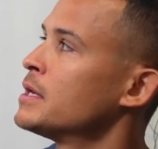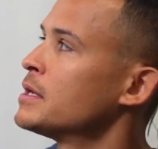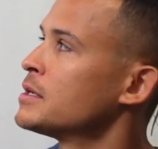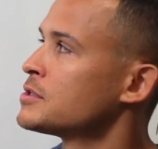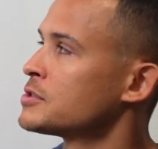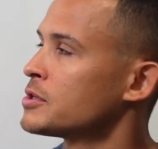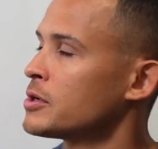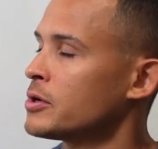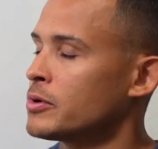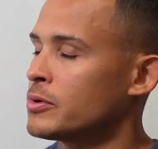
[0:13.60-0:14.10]

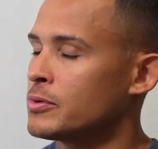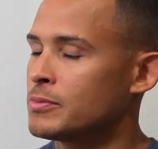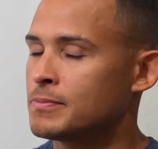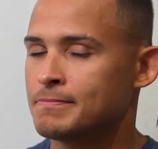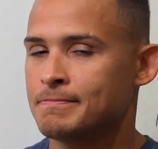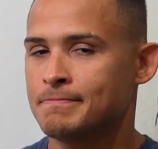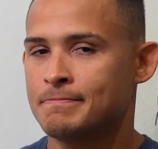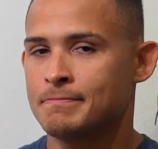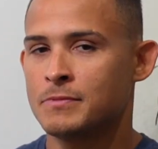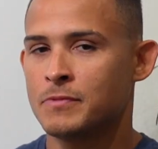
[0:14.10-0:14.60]
So
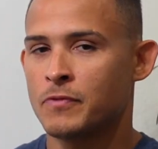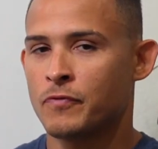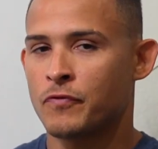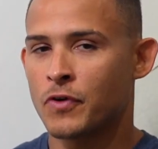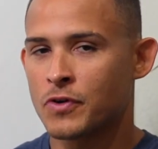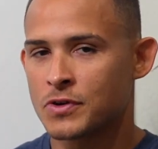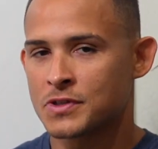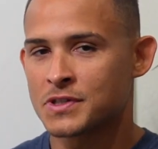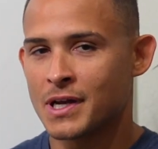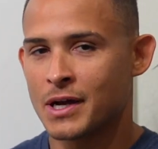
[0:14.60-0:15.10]

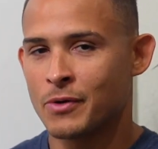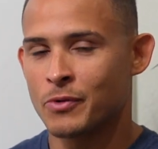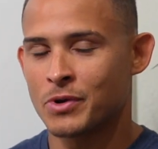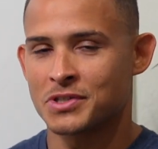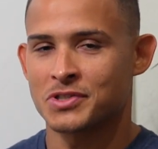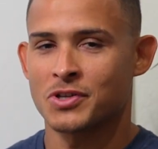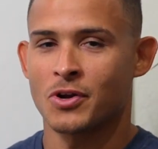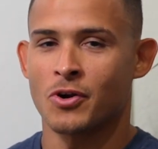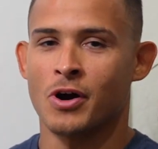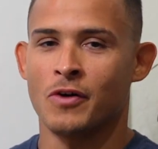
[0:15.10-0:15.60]
first, I want
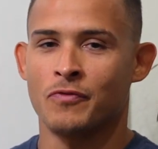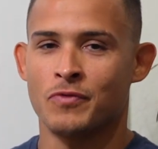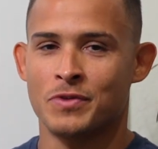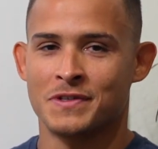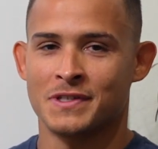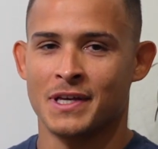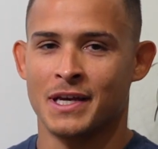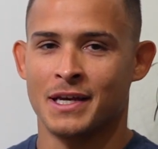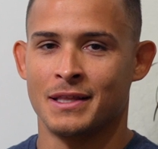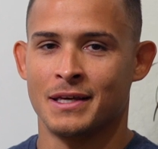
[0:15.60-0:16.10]
to start off with
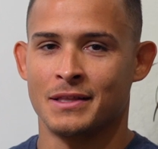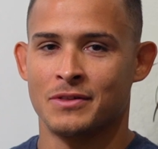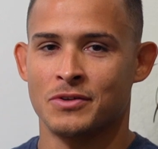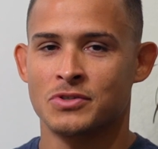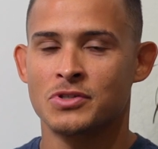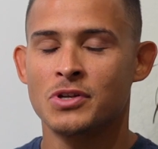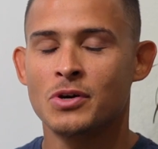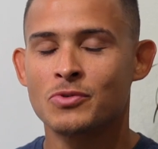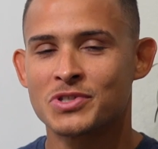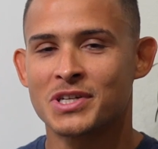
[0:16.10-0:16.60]
saying that
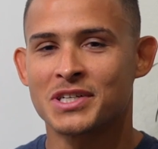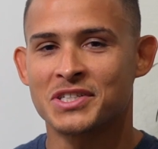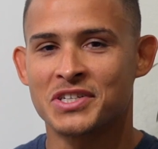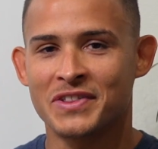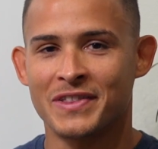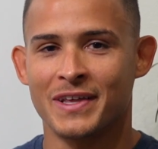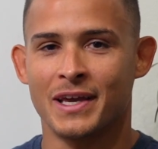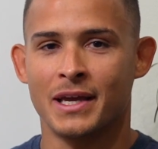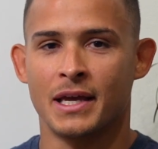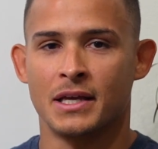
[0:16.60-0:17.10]
there's no such
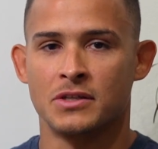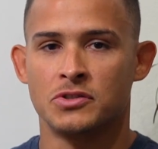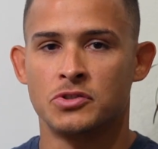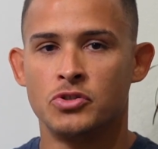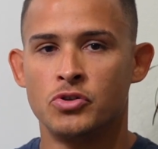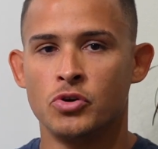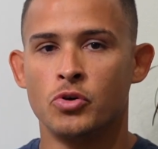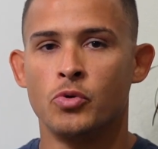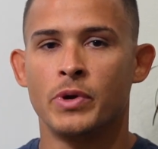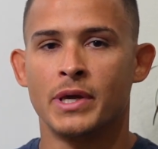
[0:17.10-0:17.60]
thing as
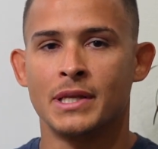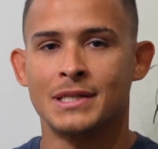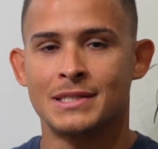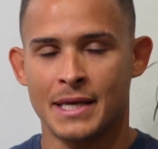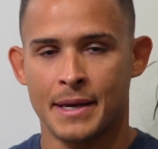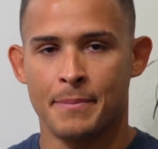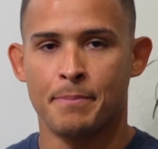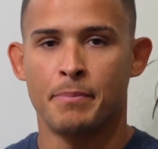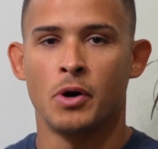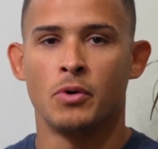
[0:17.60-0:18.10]
doing
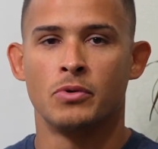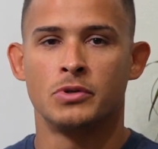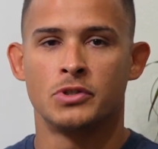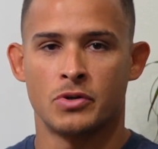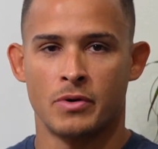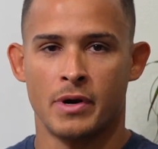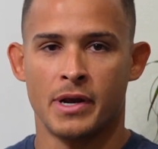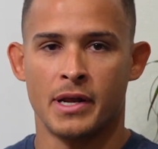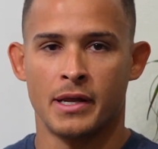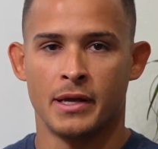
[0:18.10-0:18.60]
tempo
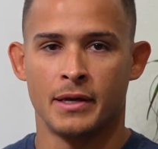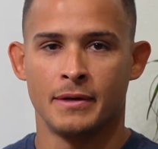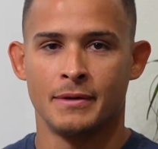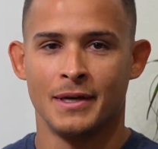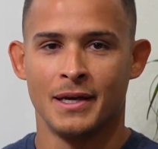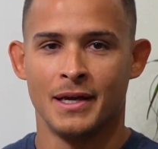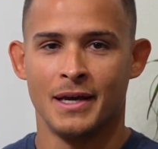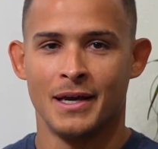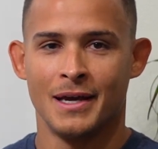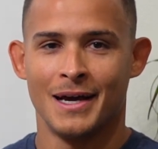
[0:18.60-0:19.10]
training.
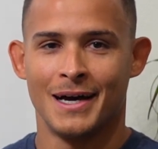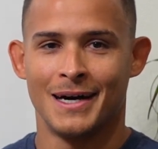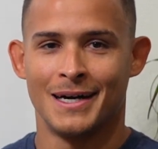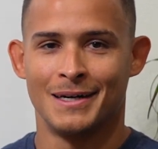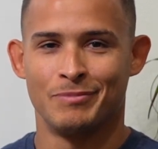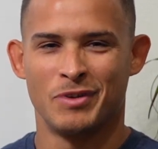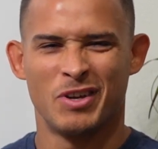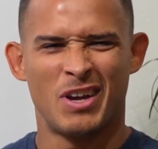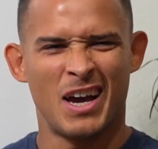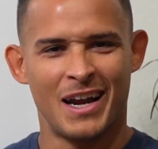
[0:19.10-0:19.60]

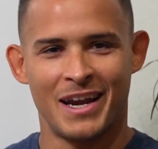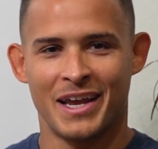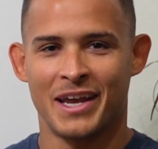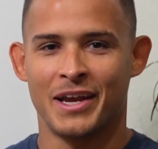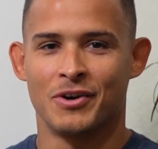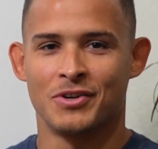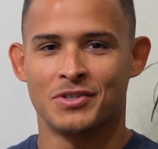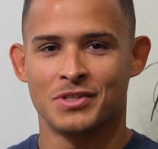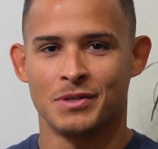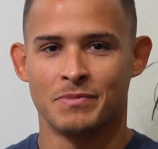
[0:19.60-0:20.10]
You kind of
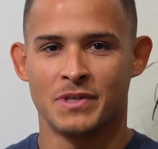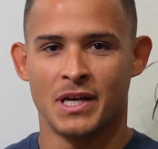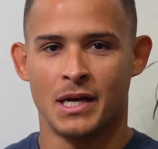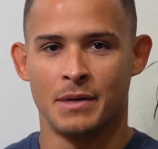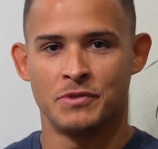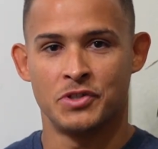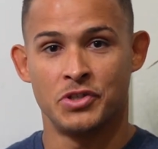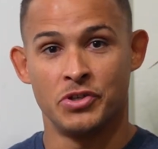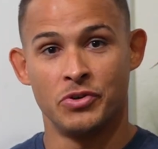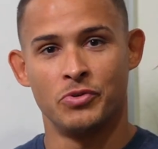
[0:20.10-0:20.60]
hear
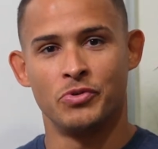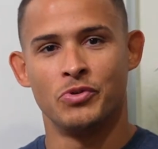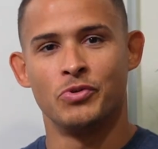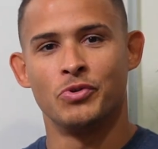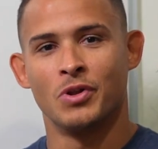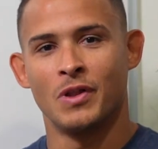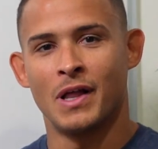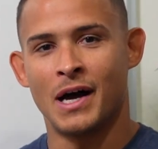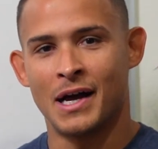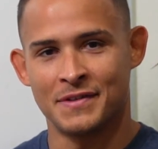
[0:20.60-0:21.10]
sometimes, do you
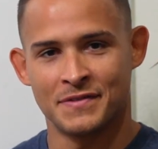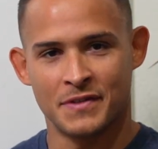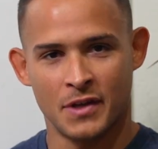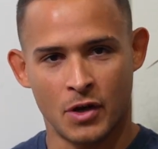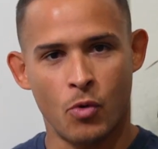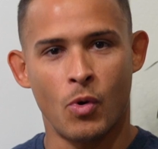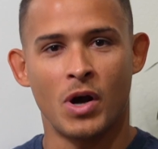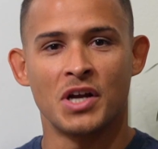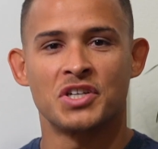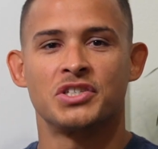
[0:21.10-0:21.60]
utilize
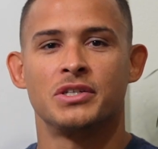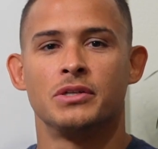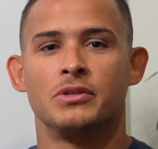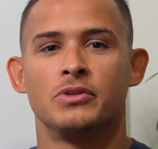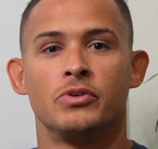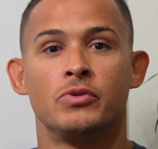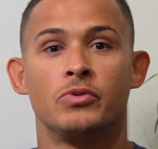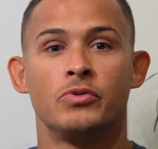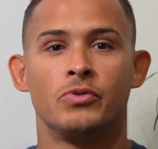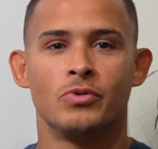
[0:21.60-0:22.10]

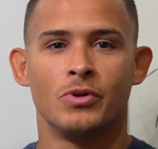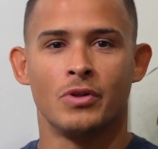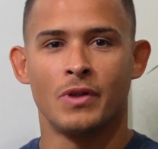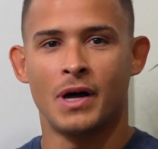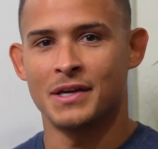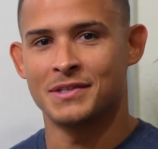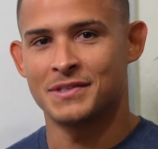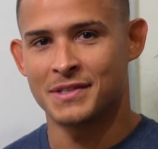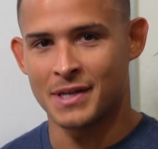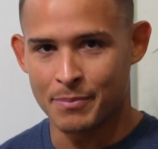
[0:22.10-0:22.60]

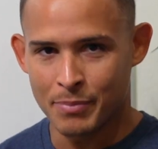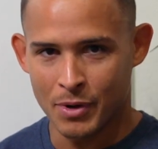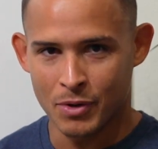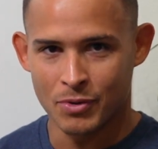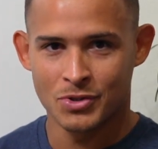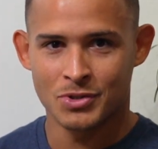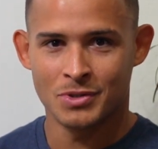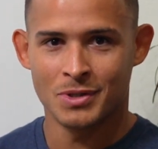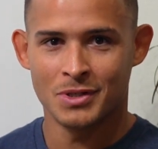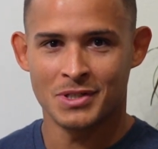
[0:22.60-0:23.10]

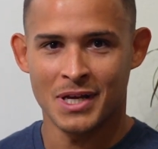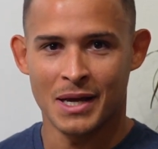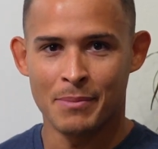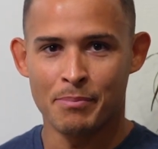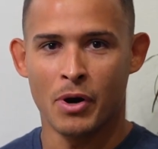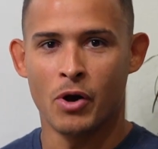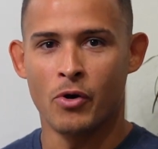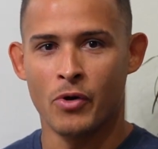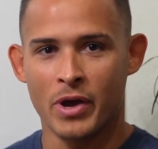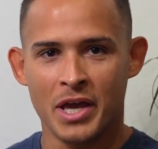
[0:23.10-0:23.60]

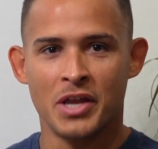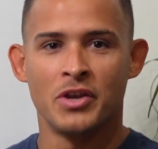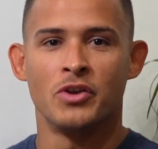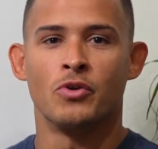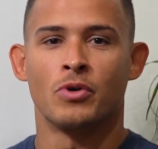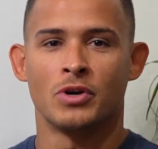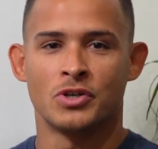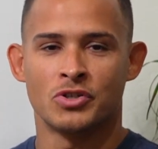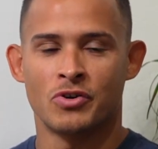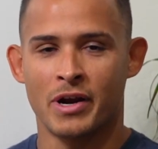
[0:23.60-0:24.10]
tempo in
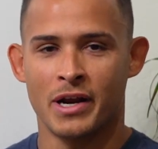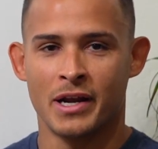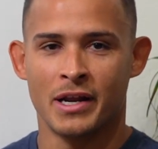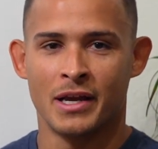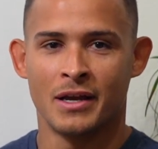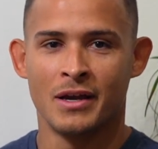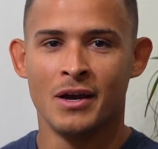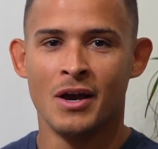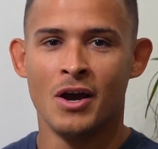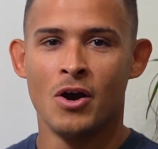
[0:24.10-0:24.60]
your
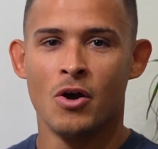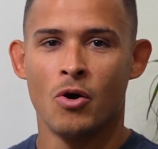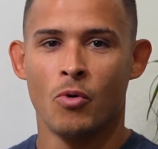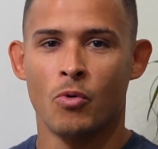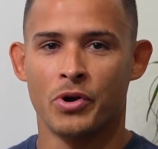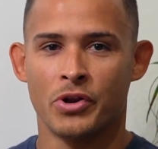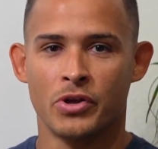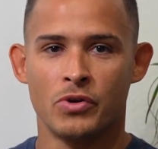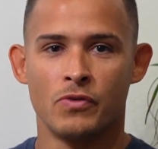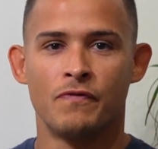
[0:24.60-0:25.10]
training,
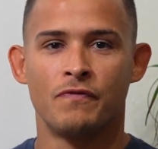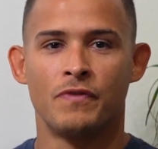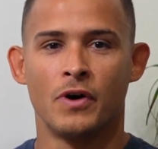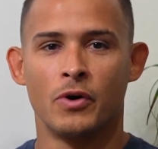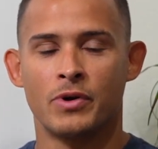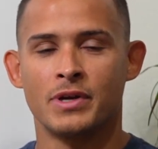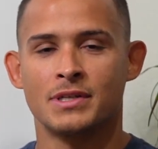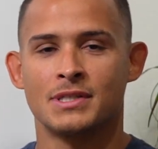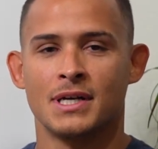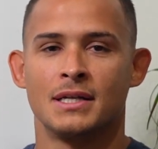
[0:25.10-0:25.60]
or do you
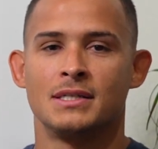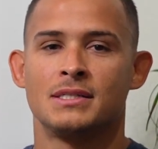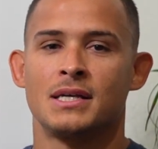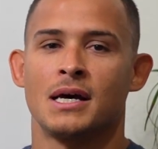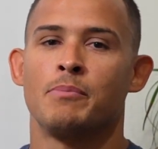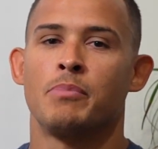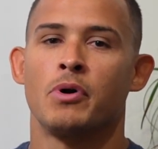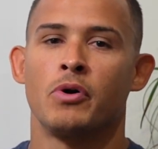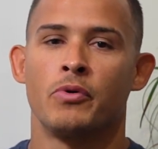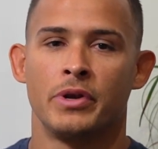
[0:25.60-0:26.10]
focus on
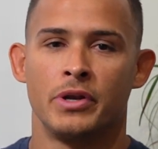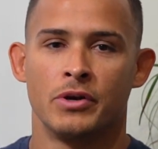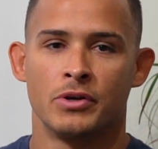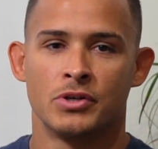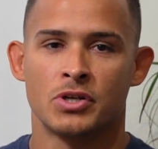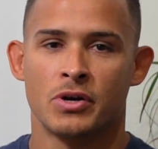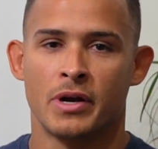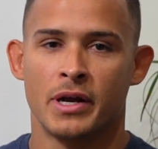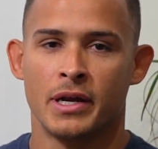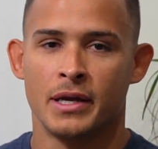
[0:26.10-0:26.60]
tempo in your
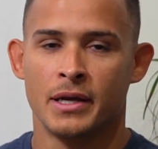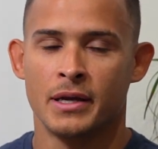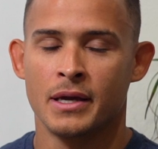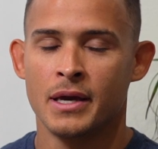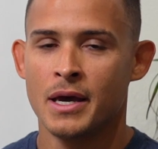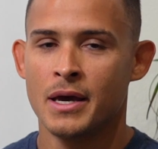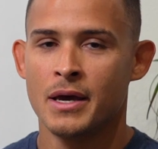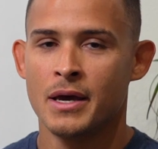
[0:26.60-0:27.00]
training?